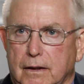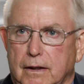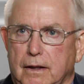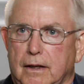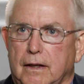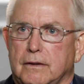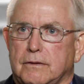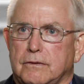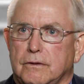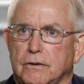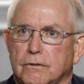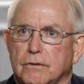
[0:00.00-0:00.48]

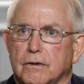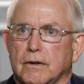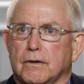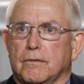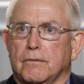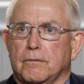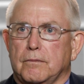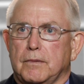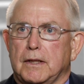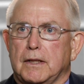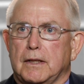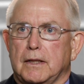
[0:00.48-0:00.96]
I told
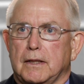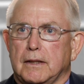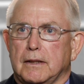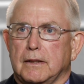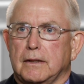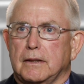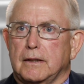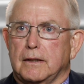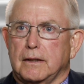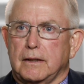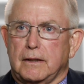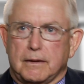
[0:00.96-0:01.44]

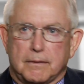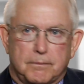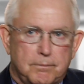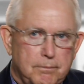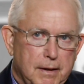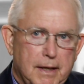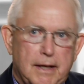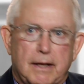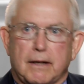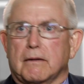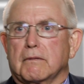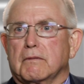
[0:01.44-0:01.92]
everybody, get
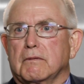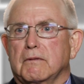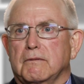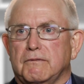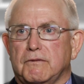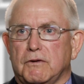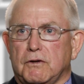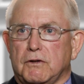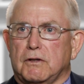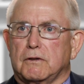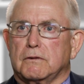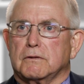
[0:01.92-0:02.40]
back in the
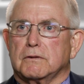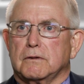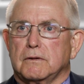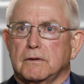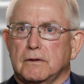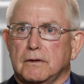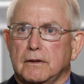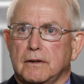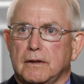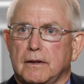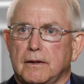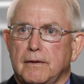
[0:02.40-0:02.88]
vault.
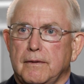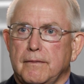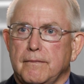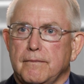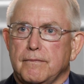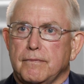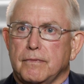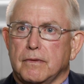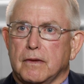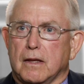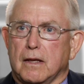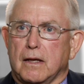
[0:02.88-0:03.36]

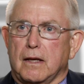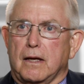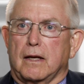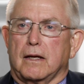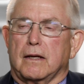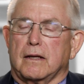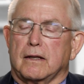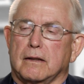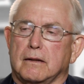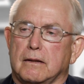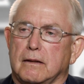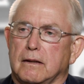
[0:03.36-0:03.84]

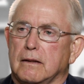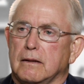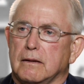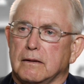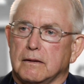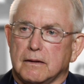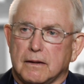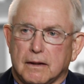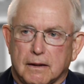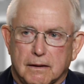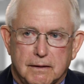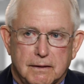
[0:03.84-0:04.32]
And
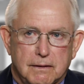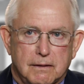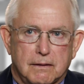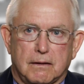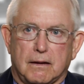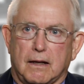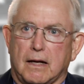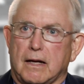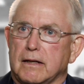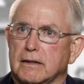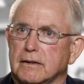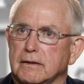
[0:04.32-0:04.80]
I
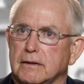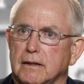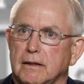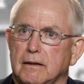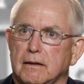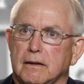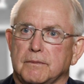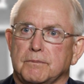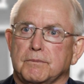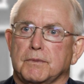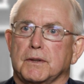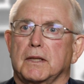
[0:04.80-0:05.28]
locked it
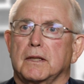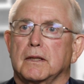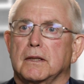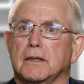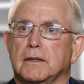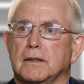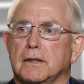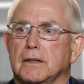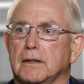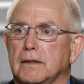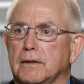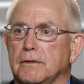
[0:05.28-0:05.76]
up
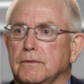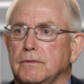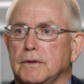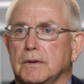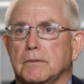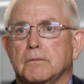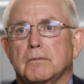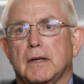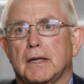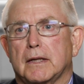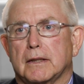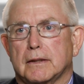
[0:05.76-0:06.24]
again and I
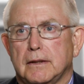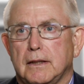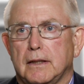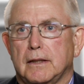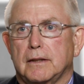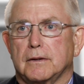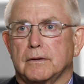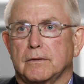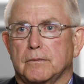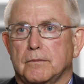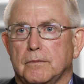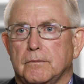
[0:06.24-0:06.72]
went back
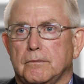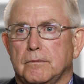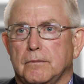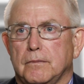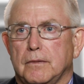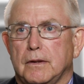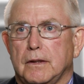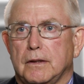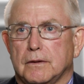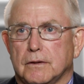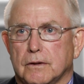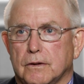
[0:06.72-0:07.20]
down
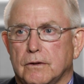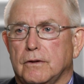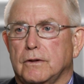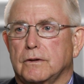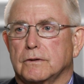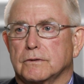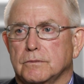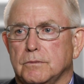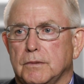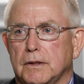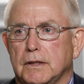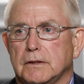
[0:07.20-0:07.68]
in the
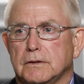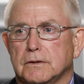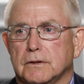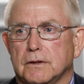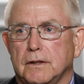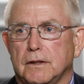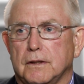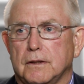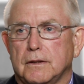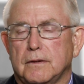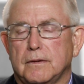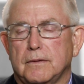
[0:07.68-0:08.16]
crawl space
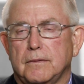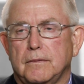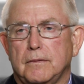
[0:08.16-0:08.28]
again.